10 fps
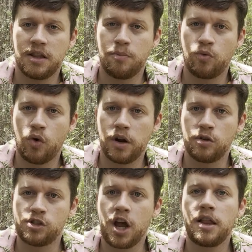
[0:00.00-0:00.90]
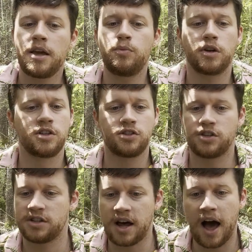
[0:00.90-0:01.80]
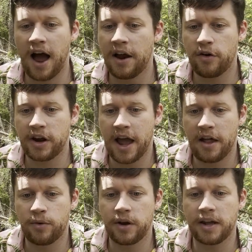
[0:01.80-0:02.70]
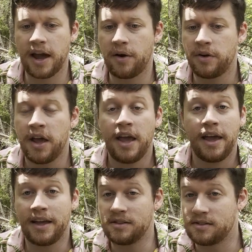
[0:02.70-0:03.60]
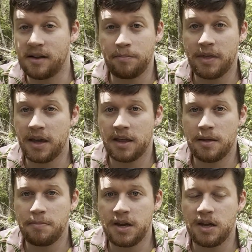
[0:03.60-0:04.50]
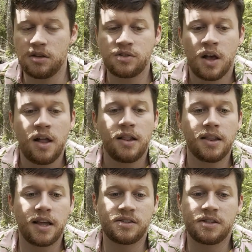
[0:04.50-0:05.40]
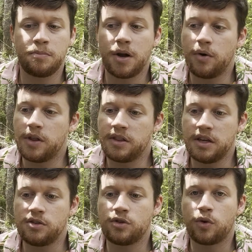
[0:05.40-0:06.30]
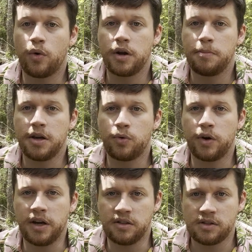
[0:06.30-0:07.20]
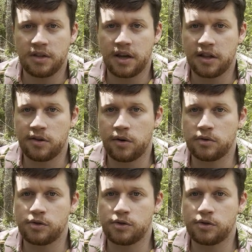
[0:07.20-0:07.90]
them royal jelly, which is just a higher calorie count, and something in the bees lets them know that these are going to be queens. They get their own